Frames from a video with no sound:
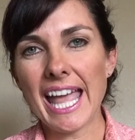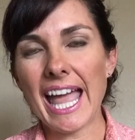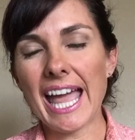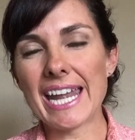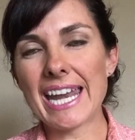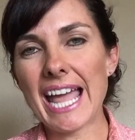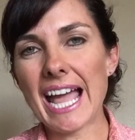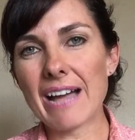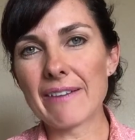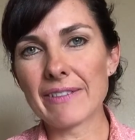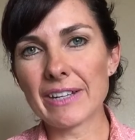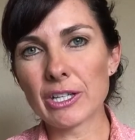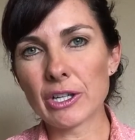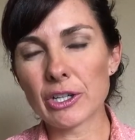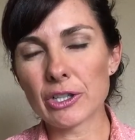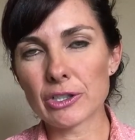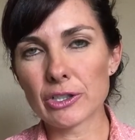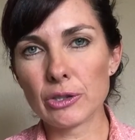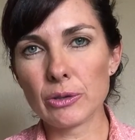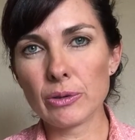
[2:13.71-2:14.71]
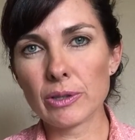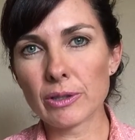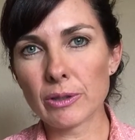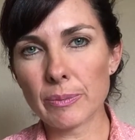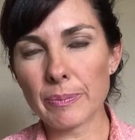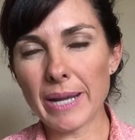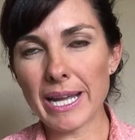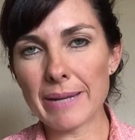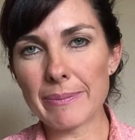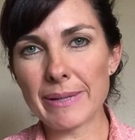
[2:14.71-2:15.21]
and having her two little
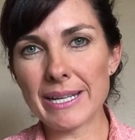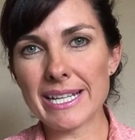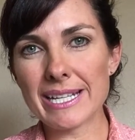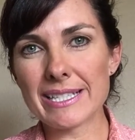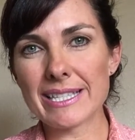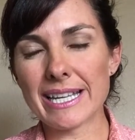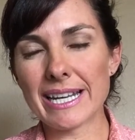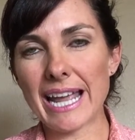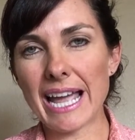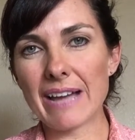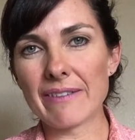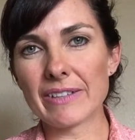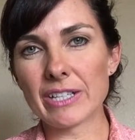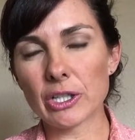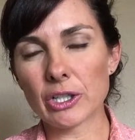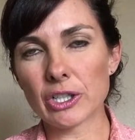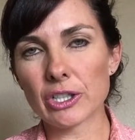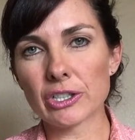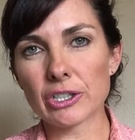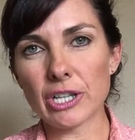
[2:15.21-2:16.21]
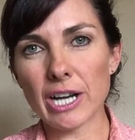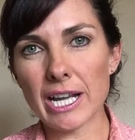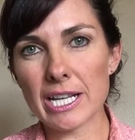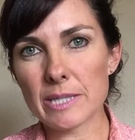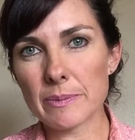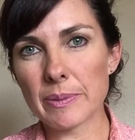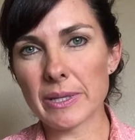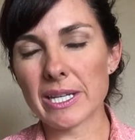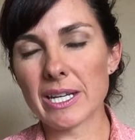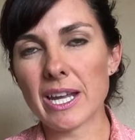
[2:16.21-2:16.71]
babies and having her and her
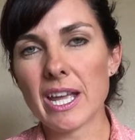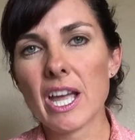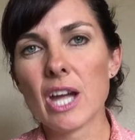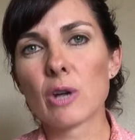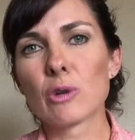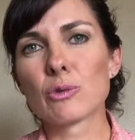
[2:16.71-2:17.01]
husband